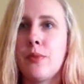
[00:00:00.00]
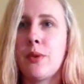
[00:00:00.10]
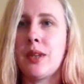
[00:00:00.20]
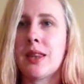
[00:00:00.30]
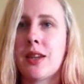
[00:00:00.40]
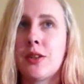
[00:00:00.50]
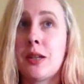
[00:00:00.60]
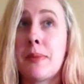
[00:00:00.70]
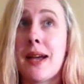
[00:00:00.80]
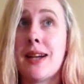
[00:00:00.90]
with
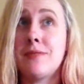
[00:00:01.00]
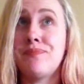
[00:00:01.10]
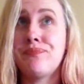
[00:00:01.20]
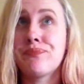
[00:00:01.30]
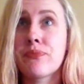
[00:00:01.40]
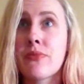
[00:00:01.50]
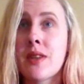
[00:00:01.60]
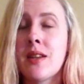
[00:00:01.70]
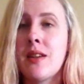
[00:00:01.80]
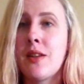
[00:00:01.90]
only about
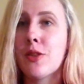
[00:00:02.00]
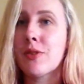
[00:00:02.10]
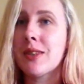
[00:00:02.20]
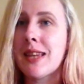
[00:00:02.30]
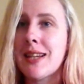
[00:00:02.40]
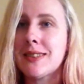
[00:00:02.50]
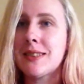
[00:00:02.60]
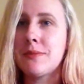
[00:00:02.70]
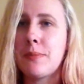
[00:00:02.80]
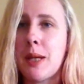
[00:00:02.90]

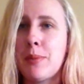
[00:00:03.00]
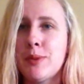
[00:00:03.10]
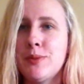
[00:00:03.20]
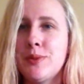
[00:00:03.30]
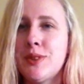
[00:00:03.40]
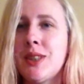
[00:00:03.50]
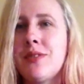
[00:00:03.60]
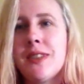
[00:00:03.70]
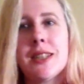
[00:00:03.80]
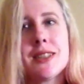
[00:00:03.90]
3,000 people who
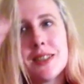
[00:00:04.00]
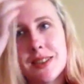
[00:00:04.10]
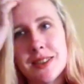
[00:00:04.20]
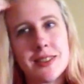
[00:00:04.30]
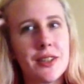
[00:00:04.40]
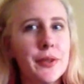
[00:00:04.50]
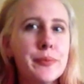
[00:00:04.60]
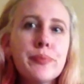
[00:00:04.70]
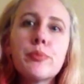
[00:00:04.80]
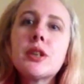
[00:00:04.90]
live here, so
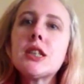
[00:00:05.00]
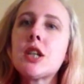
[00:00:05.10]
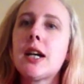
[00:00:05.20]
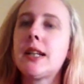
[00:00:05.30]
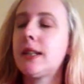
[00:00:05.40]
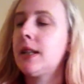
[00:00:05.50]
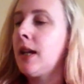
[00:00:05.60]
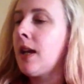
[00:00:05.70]
pretty tiny.